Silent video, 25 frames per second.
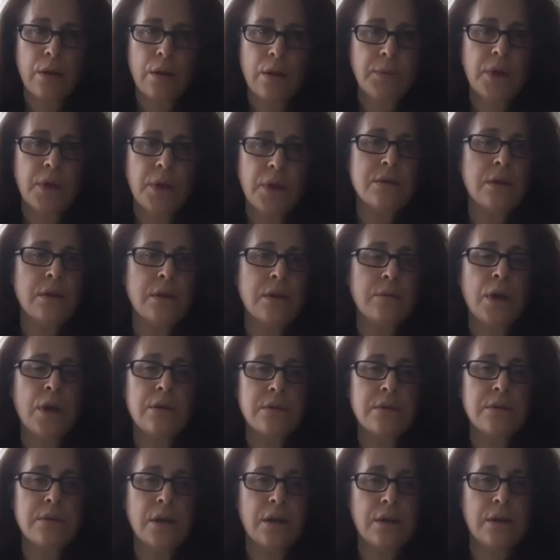I'm
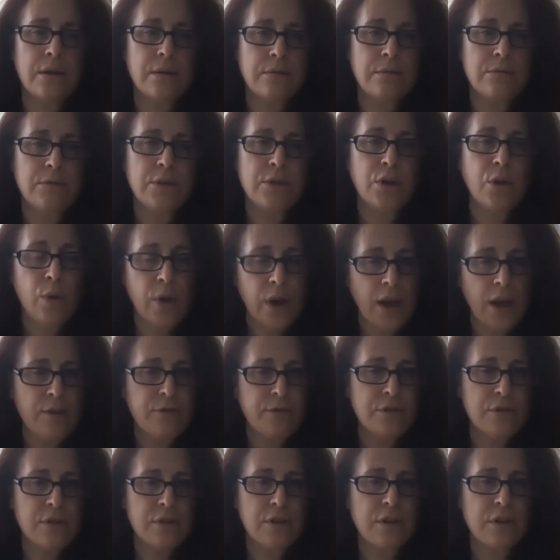not going
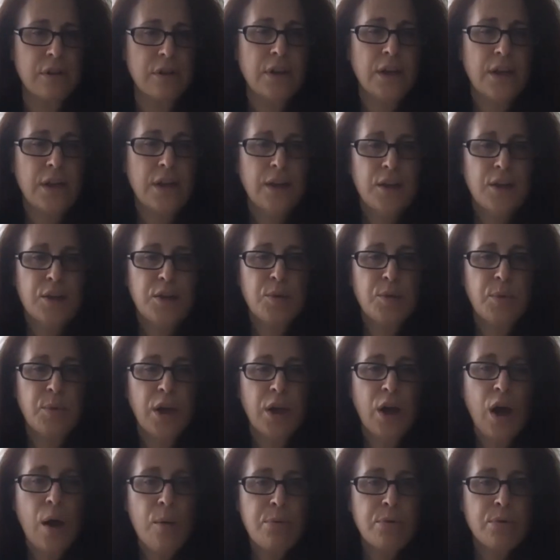after the big
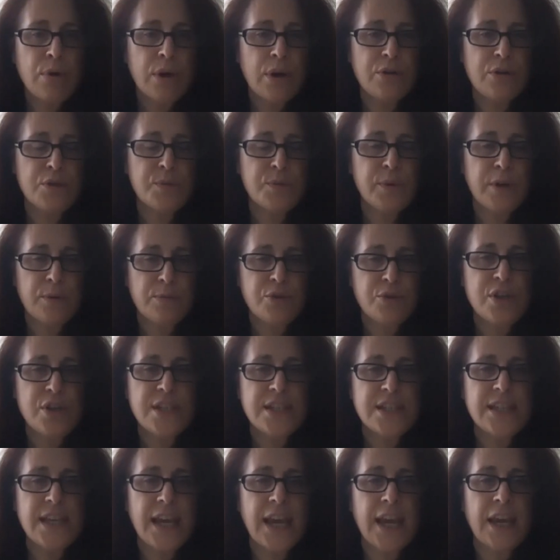operators, but I'm just
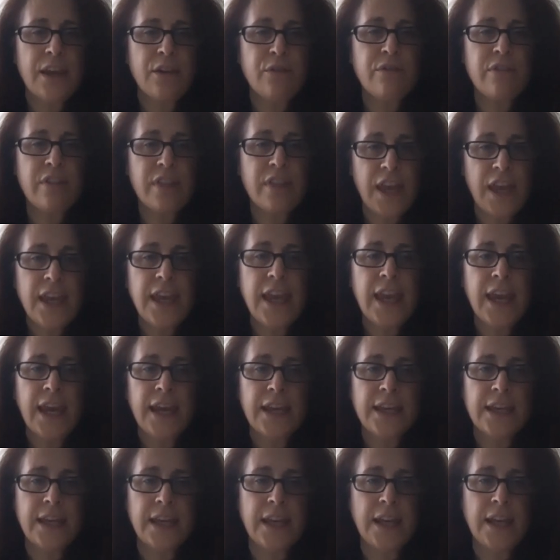saying if they
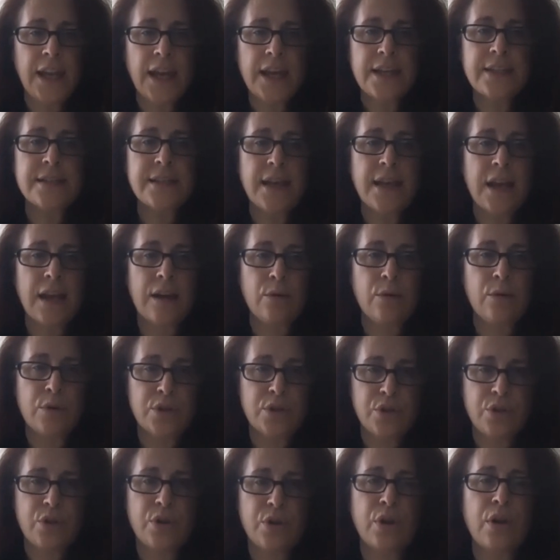can't connect at a
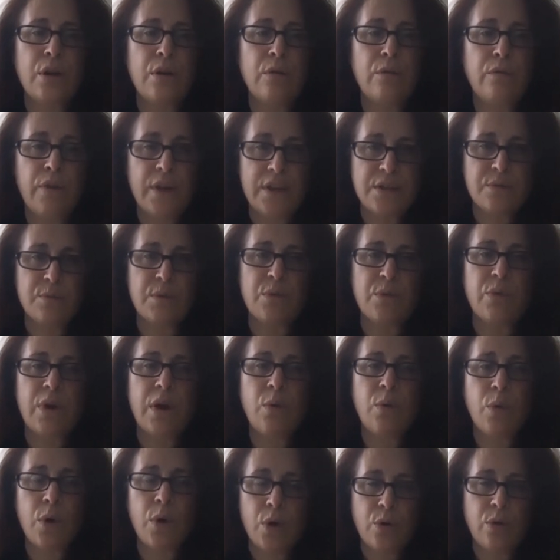return on investment rate,
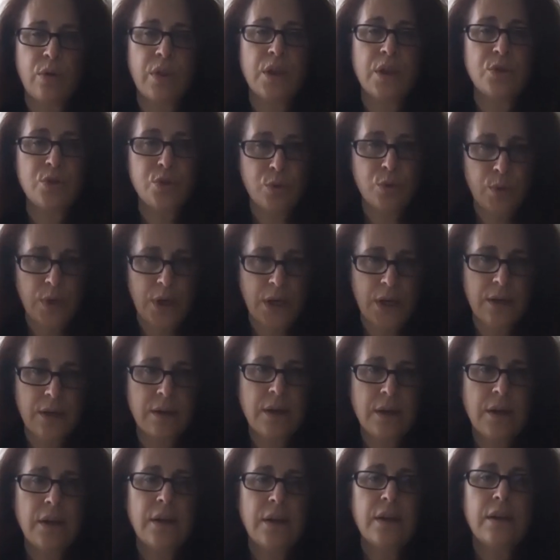what are they doing?
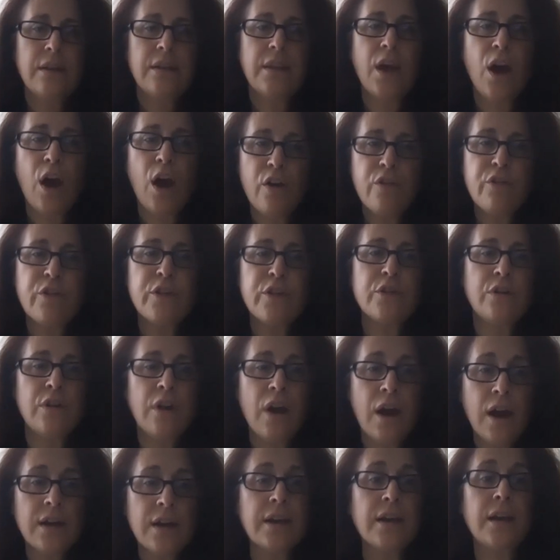They often are
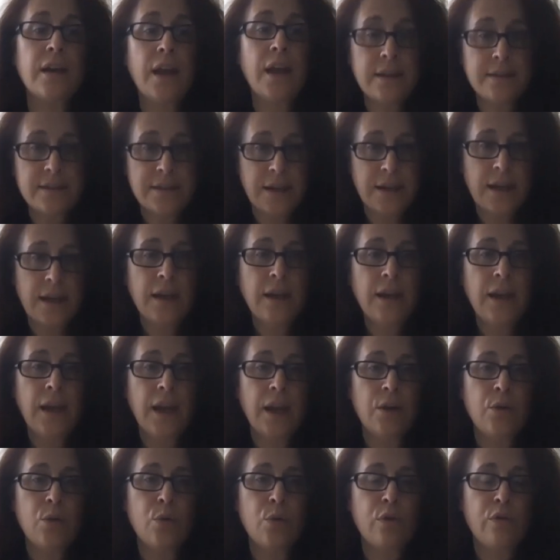not connecting
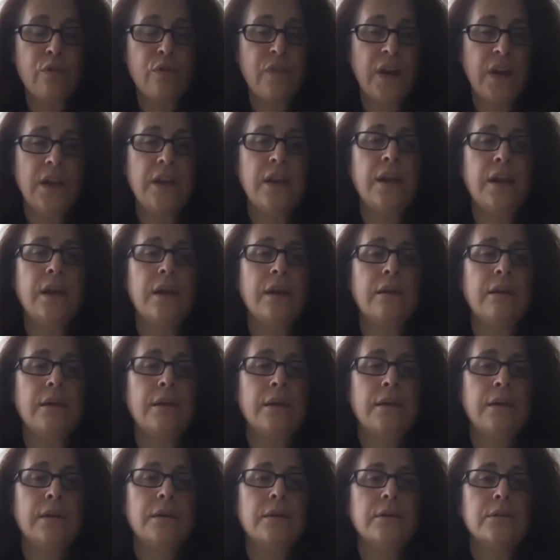and or finding
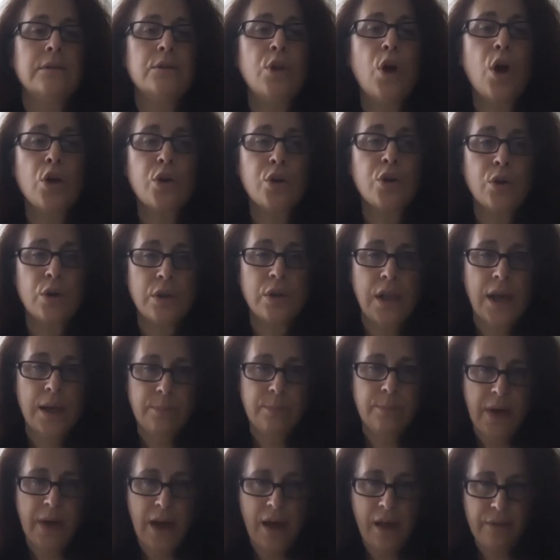longer glide
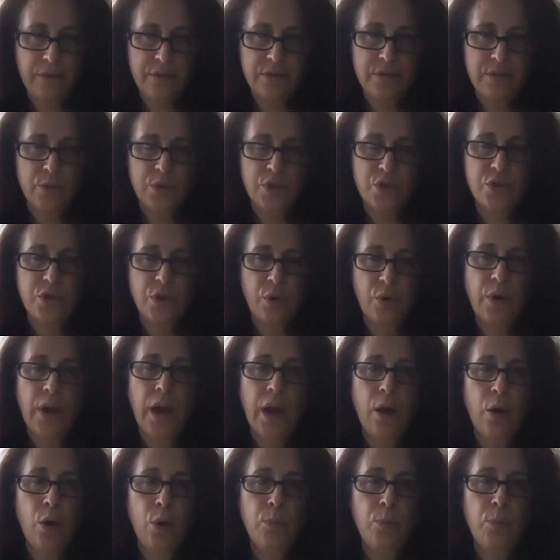paths, which don't
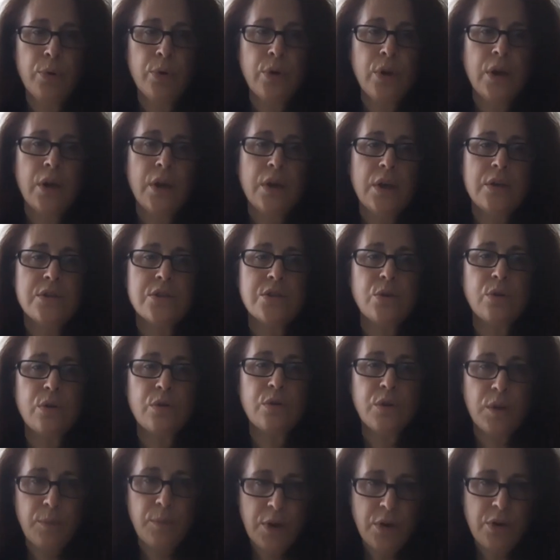help. So if
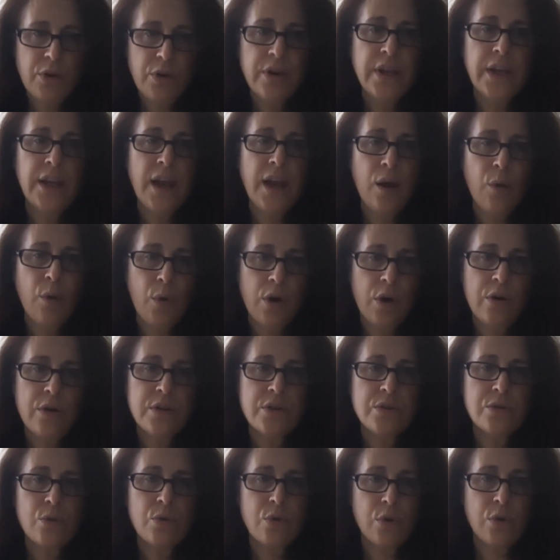community
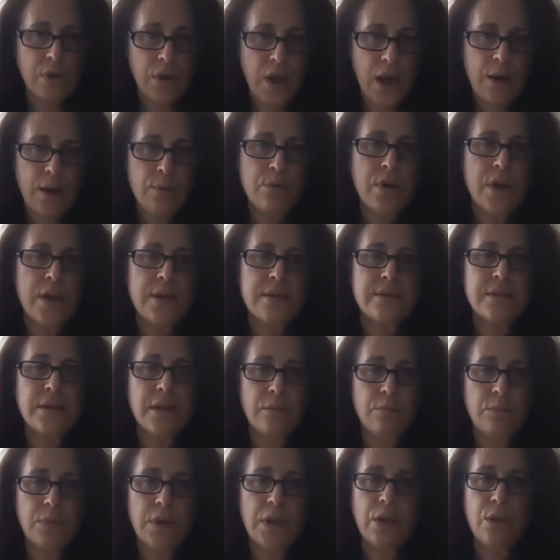networks or libraries
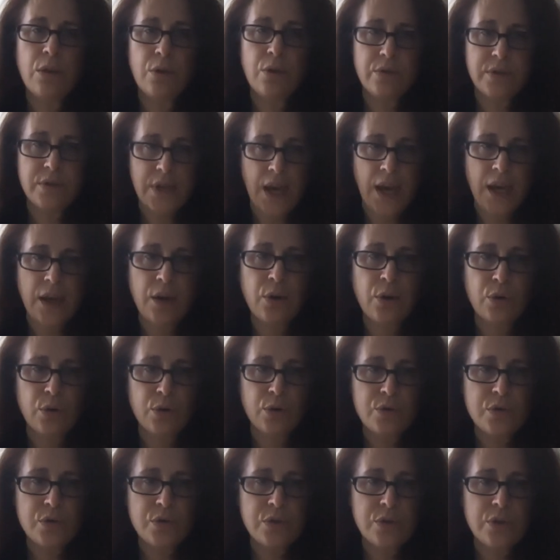can be those
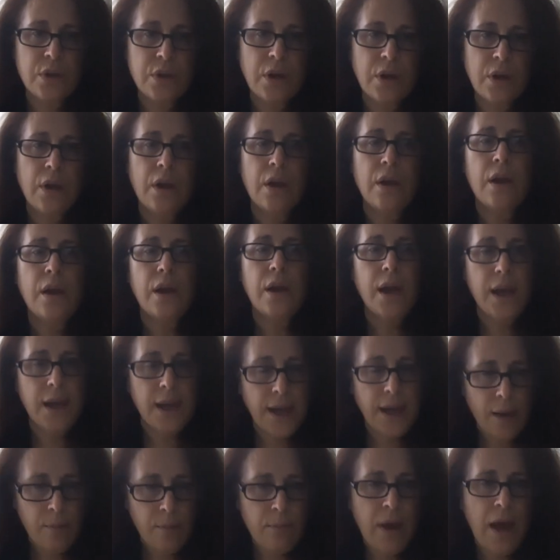anchors and
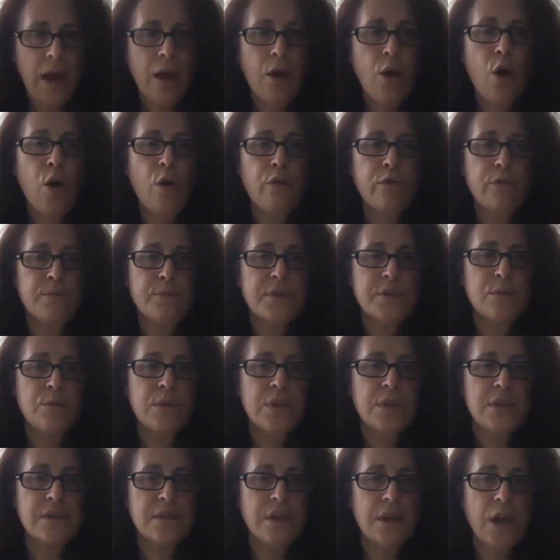get backhaul from some of
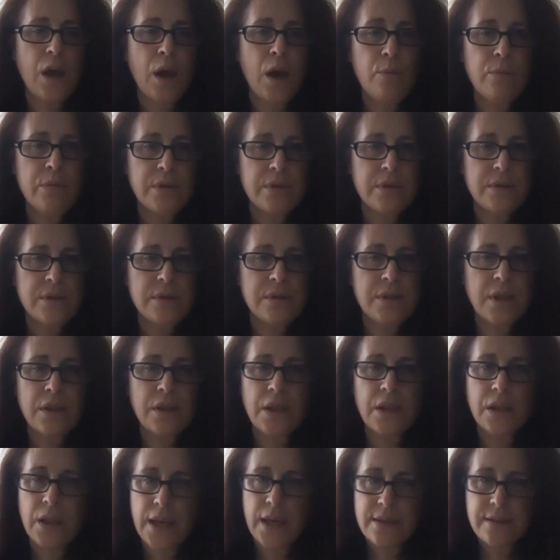these incumbents, then
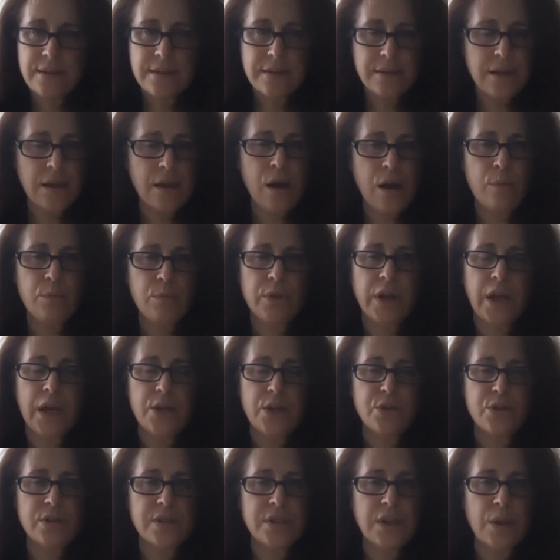the licensing
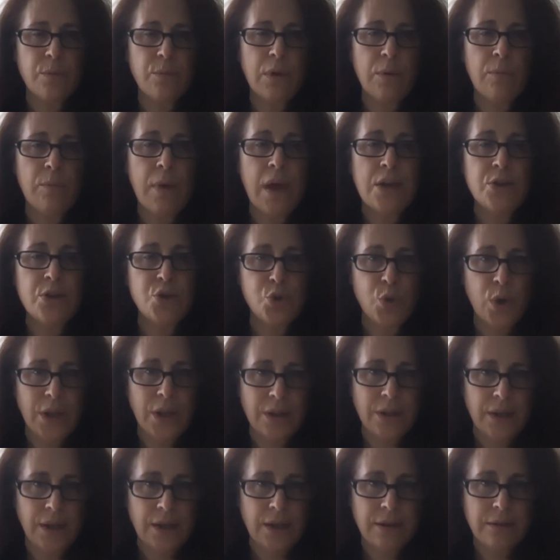obligations can be met
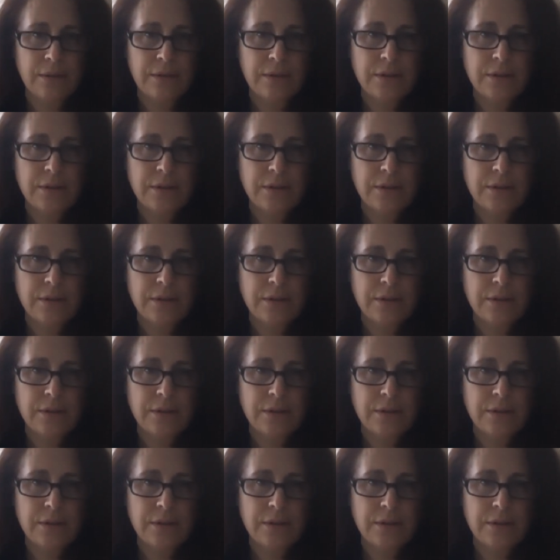jointly.